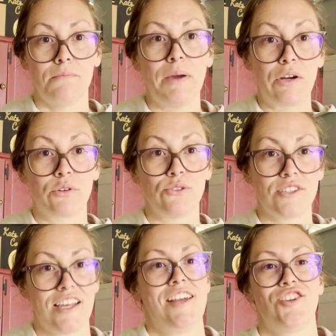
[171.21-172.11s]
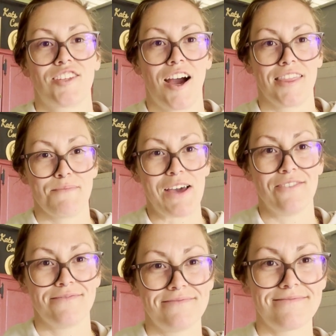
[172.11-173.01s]
bare roots that I just got in the mail.
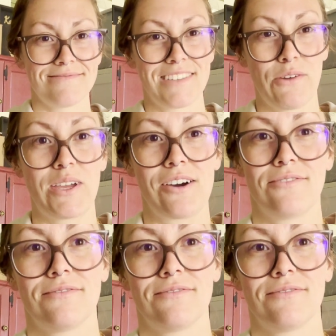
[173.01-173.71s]
Here we go.